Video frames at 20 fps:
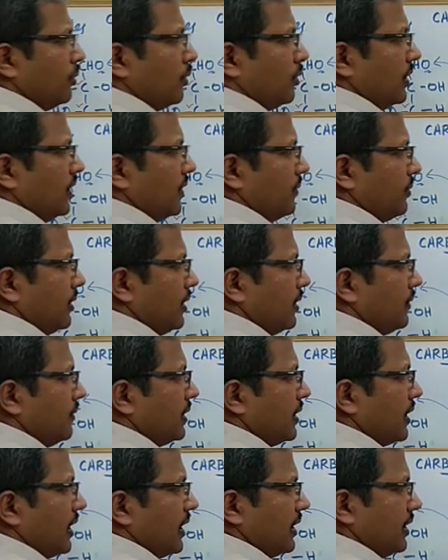bond is filled
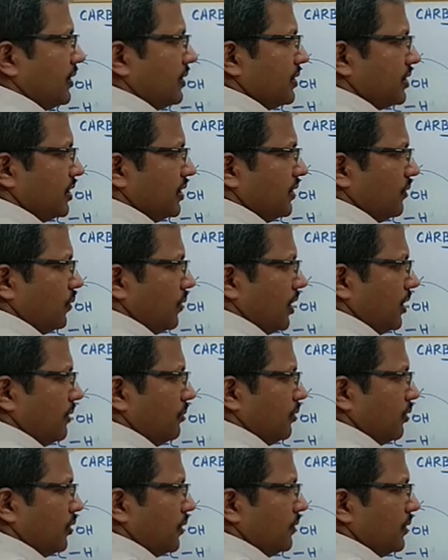with hydrogen, one
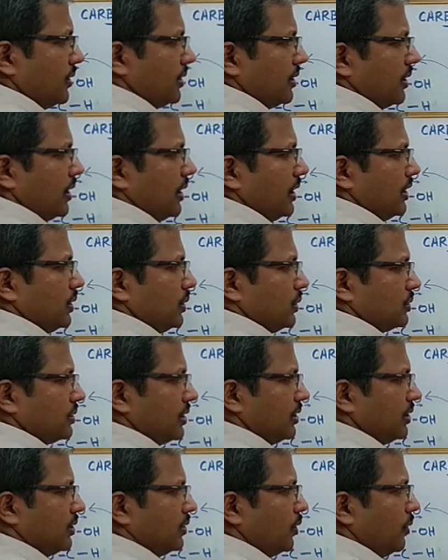bond with the
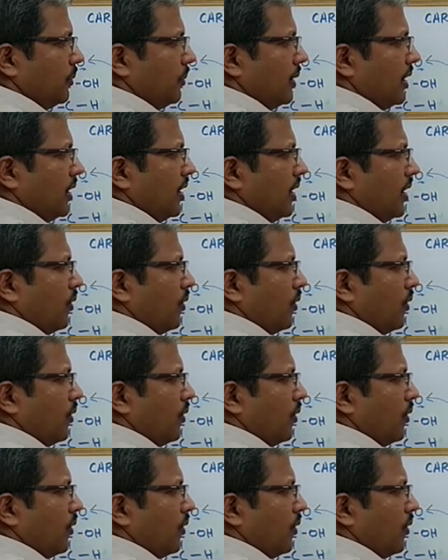hydroxyl group,